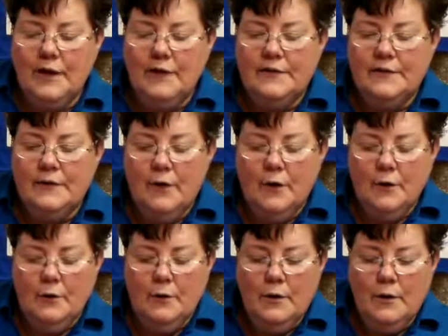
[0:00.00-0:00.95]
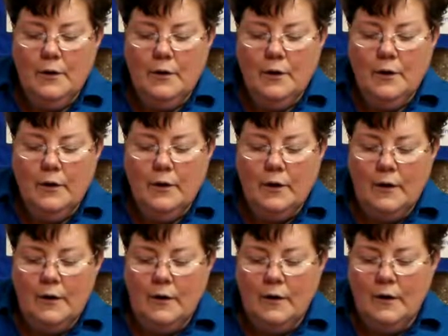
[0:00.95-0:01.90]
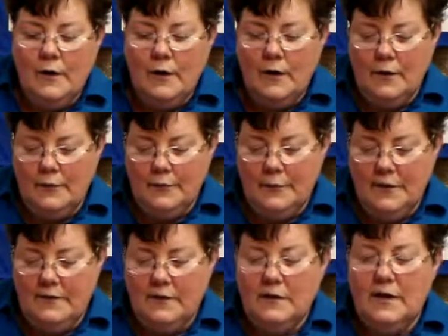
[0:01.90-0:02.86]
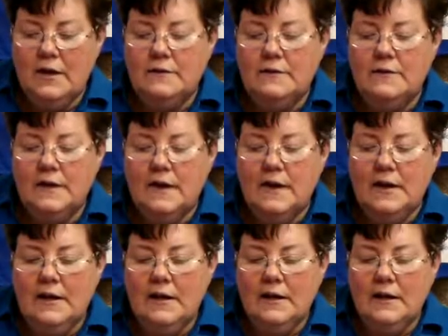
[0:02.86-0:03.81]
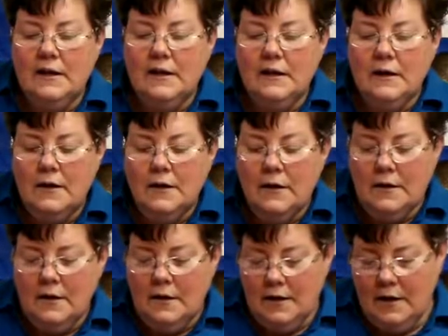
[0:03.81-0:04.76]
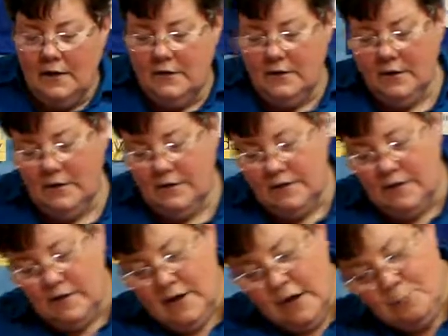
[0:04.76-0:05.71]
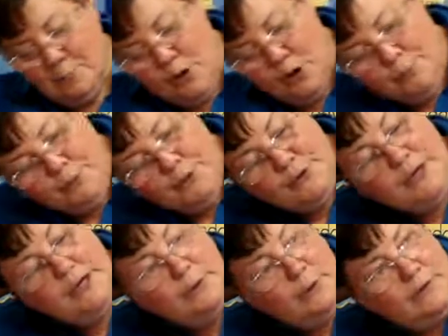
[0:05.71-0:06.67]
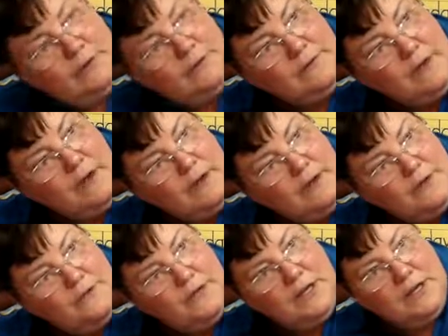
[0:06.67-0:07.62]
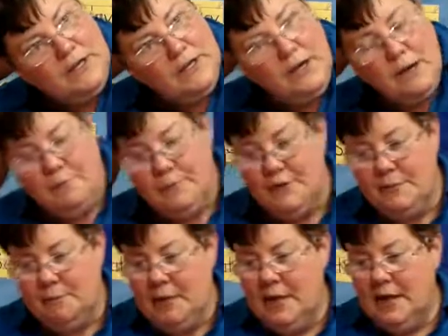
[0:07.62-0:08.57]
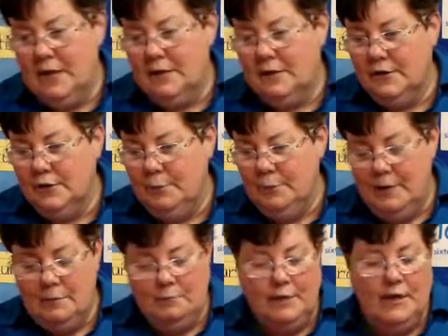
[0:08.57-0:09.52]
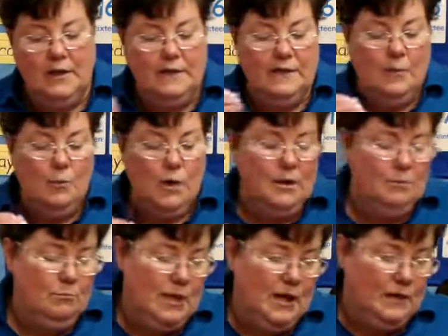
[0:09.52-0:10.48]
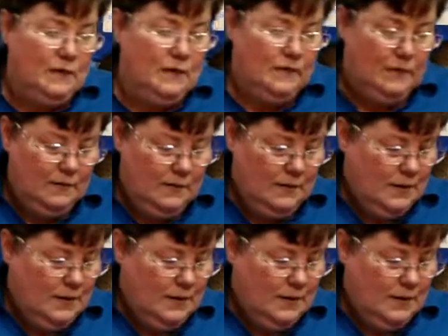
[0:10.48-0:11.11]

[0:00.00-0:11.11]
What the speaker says: does go all the way to the outside. And you can see that purple liquid is kind of eating up the pink a little bit because they want to mix.